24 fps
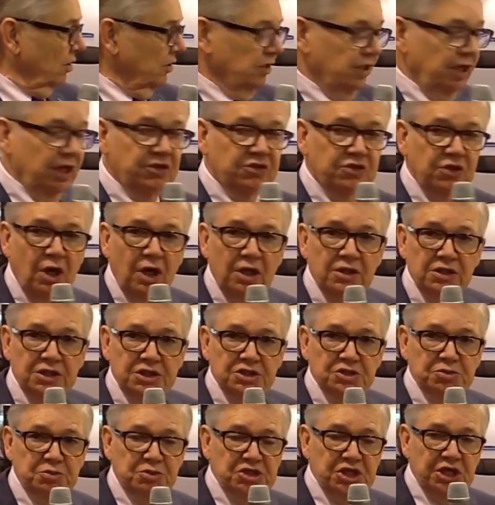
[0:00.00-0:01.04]
They thought in
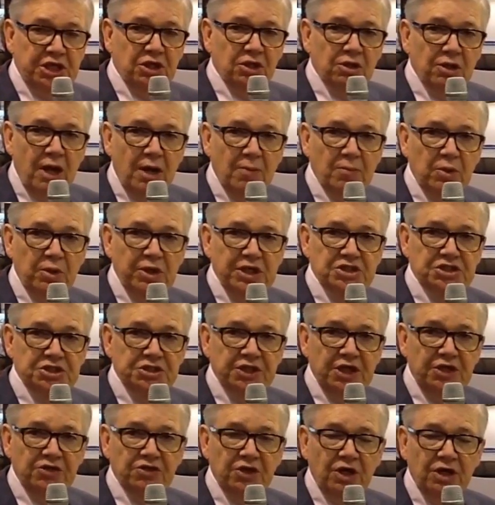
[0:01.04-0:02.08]
this particular operation,
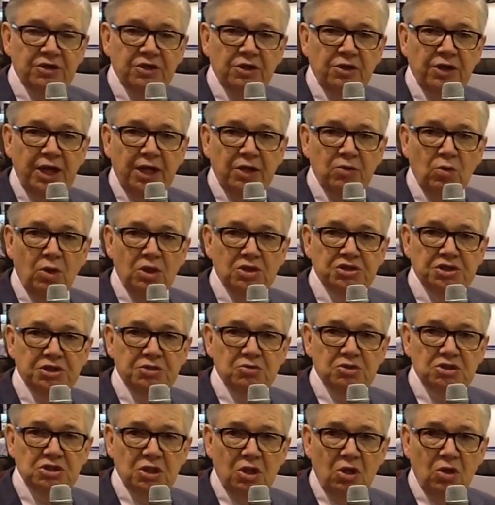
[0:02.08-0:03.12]
they thought their hand washing
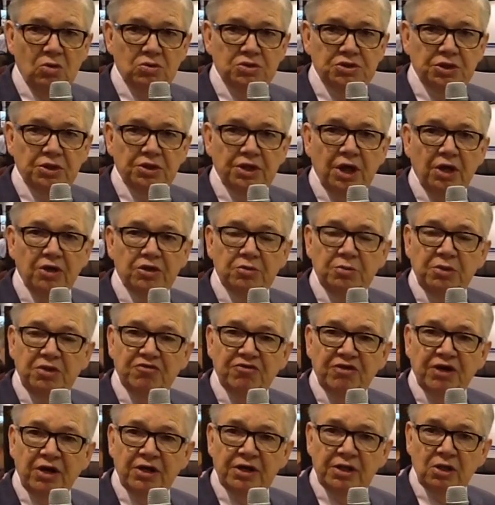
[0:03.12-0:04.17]
was low. It turned out to be
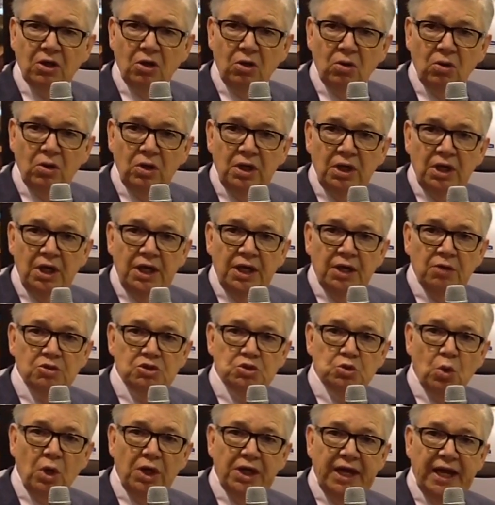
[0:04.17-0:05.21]
very low. It was
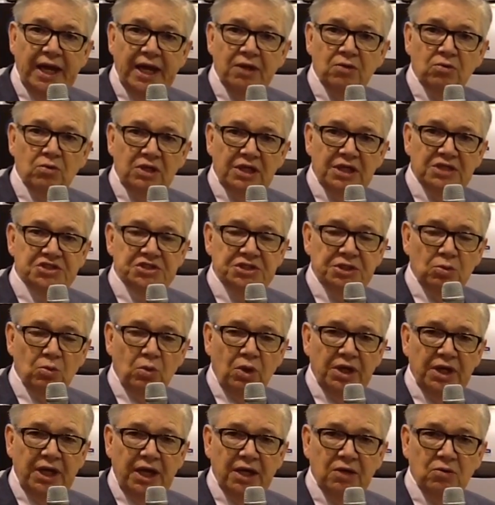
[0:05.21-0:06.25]
less than
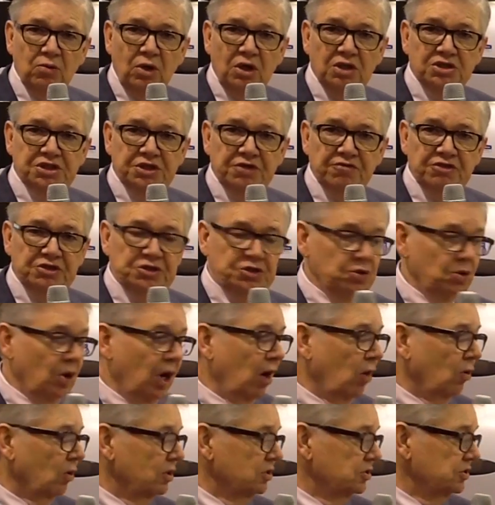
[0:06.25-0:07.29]
one hand wash every 2
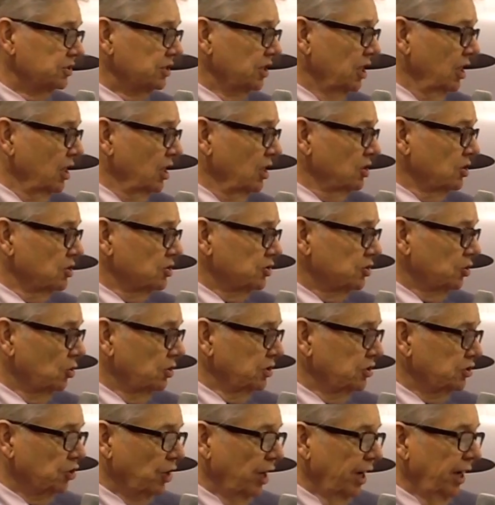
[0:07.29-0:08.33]
hours. So we
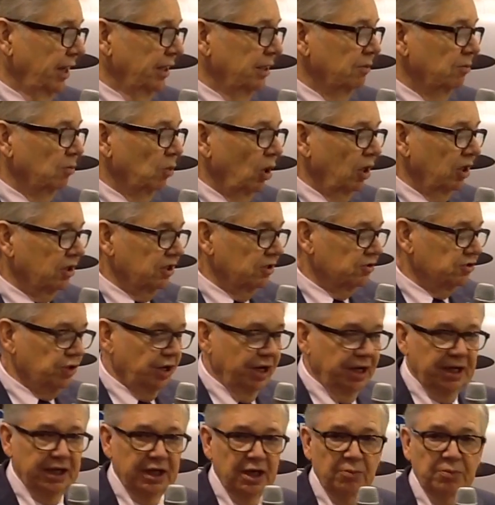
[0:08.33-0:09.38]
trained, brought the
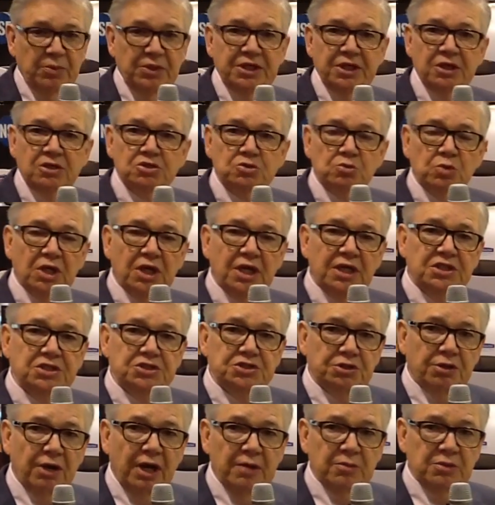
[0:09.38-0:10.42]
training up, and here's what I
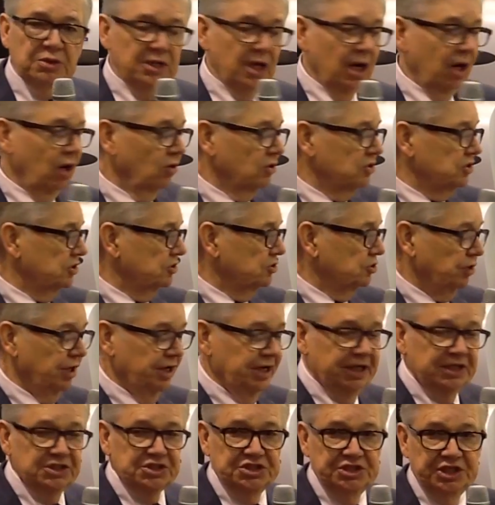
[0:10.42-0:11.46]
describe it now as a
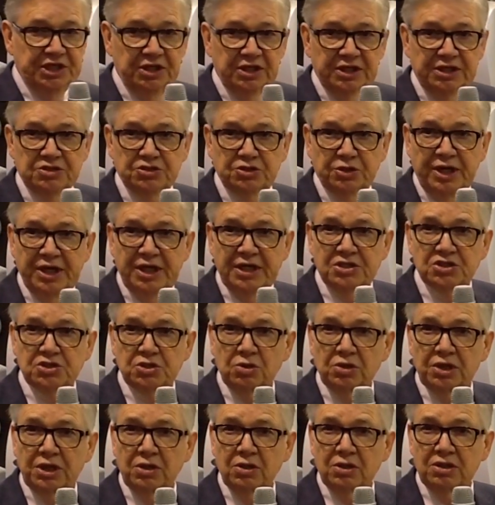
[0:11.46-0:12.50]
training ceiling. Training is
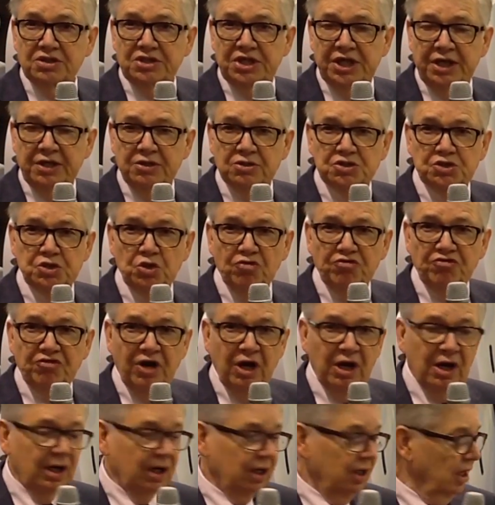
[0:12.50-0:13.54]
only going to take you so
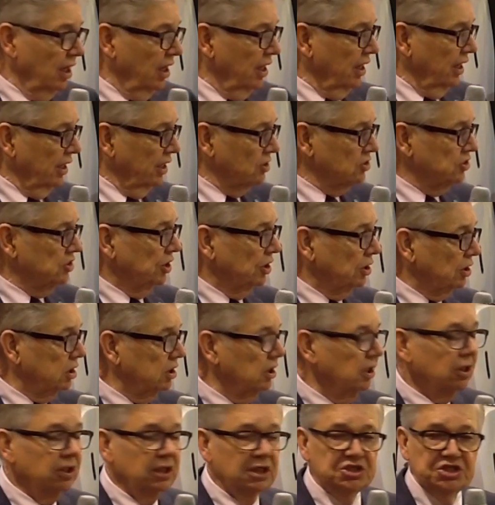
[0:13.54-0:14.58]
far. Here's a
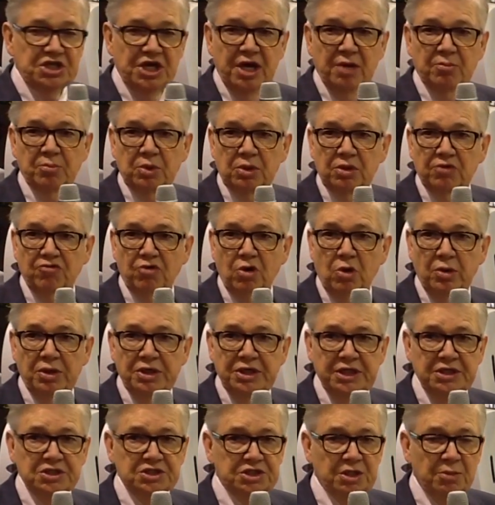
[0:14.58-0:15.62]
clear example of what we
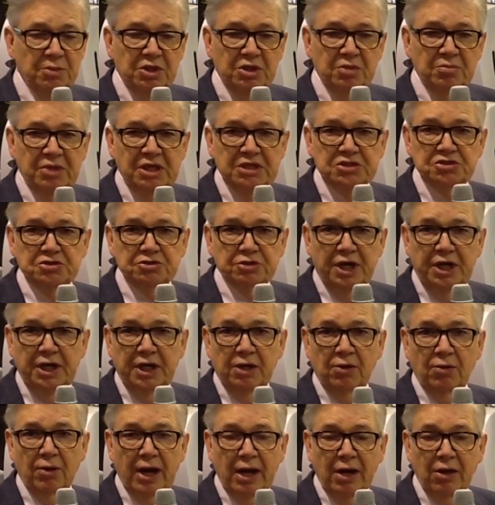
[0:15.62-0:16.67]
did. Some of the best training
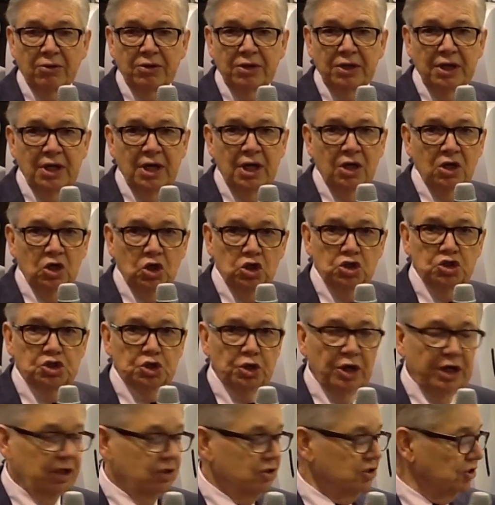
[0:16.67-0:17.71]
around, good
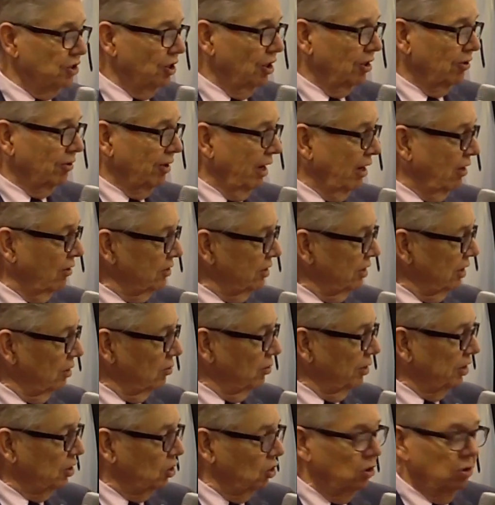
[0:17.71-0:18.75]
trainers all around, and
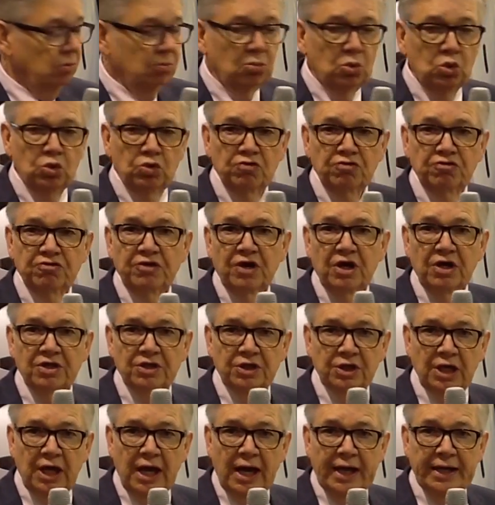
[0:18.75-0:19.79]
we couldn't move
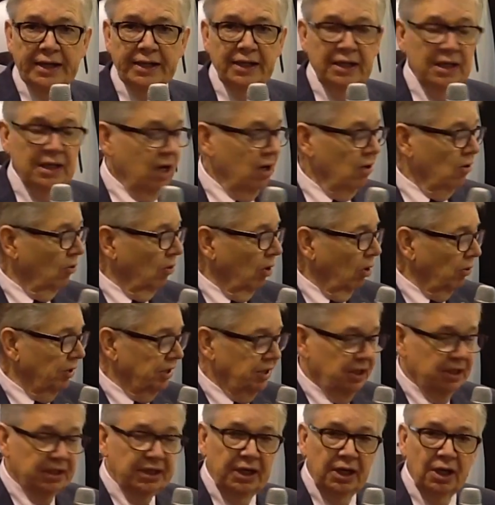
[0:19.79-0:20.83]
the line. What we
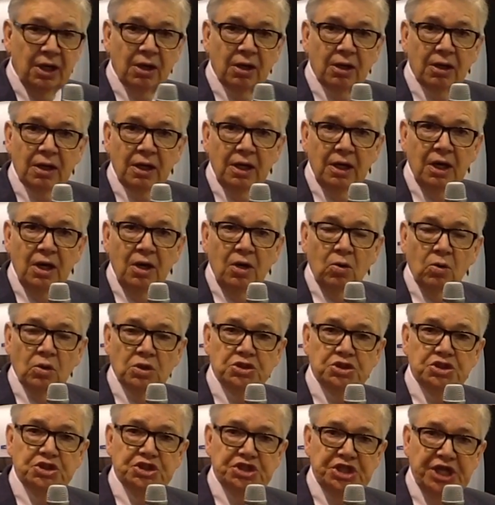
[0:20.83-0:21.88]
did here
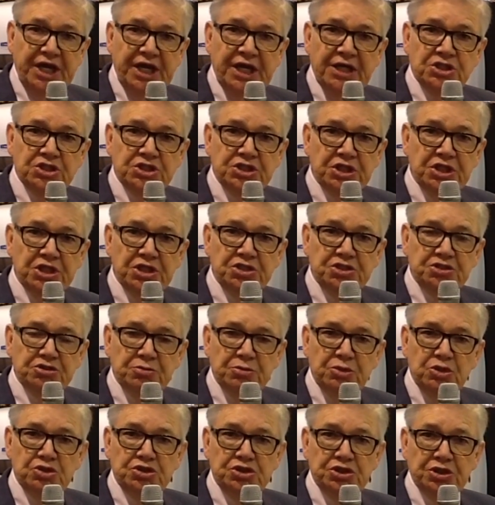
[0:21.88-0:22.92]
was change the
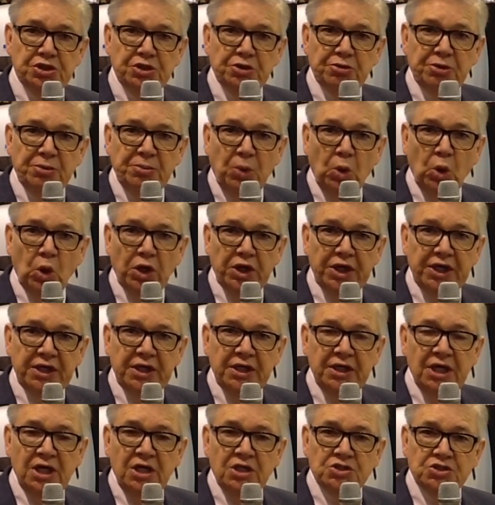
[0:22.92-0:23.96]
distribution of the reporting,
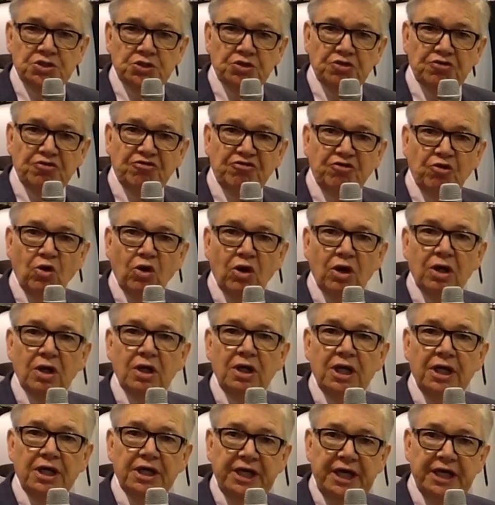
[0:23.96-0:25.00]
so the 4
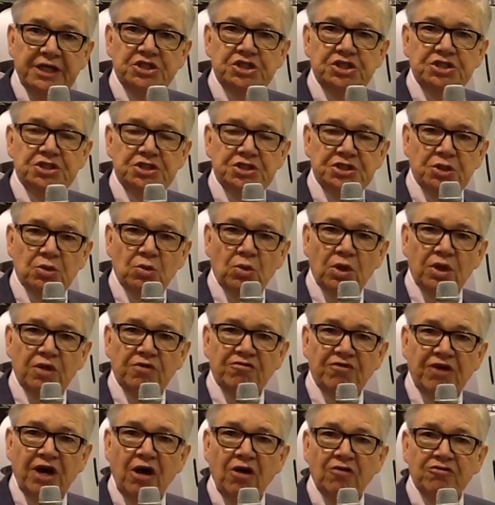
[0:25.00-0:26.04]
kitchens that were
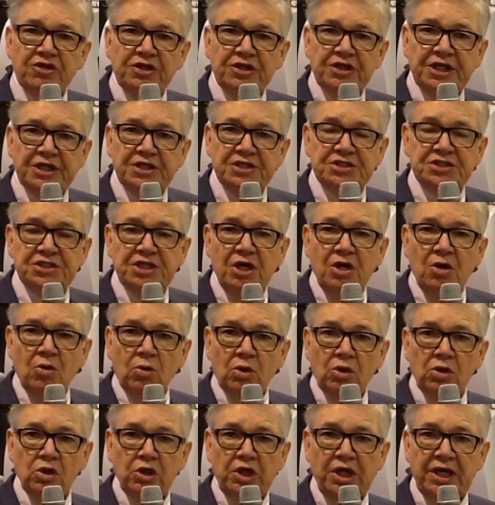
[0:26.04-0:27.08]
involved in this
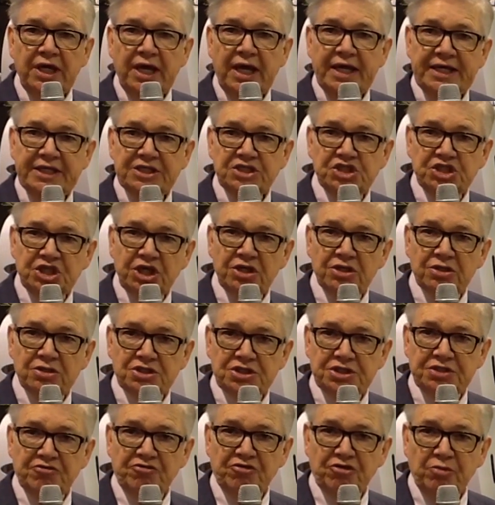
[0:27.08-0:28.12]
were looking at each
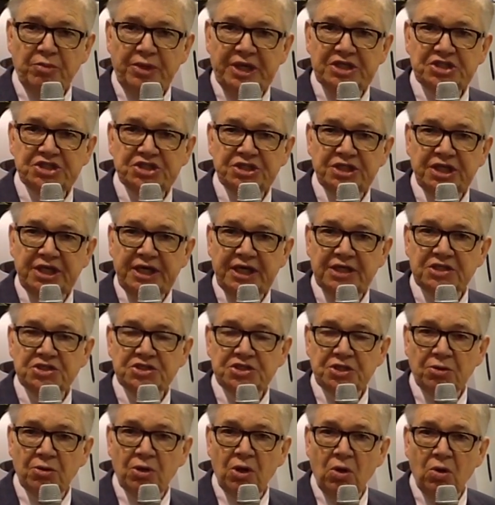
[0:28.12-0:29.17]
other's information against
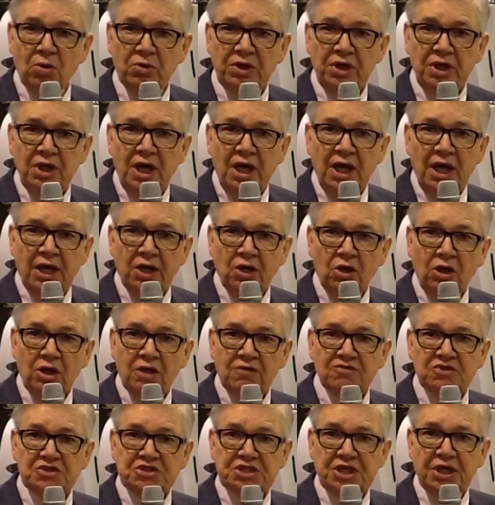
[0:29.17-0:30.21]
their own. And all
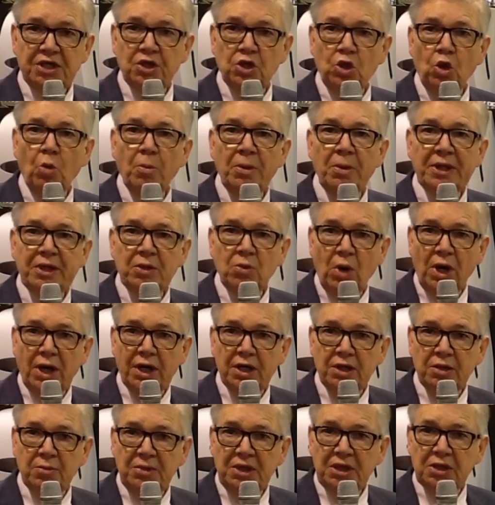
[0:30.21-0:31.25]
of a sudden, nobody
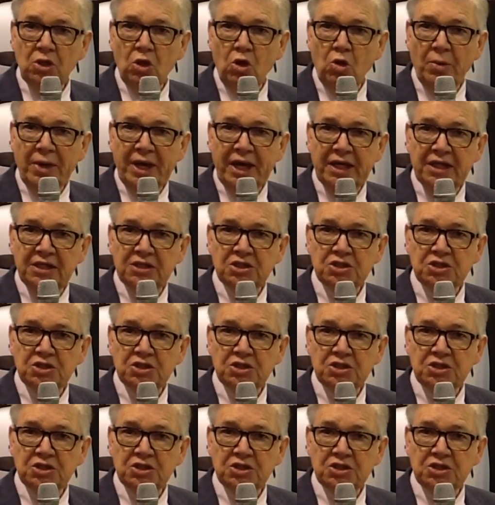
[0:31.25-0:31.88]
wanted to be a low man in the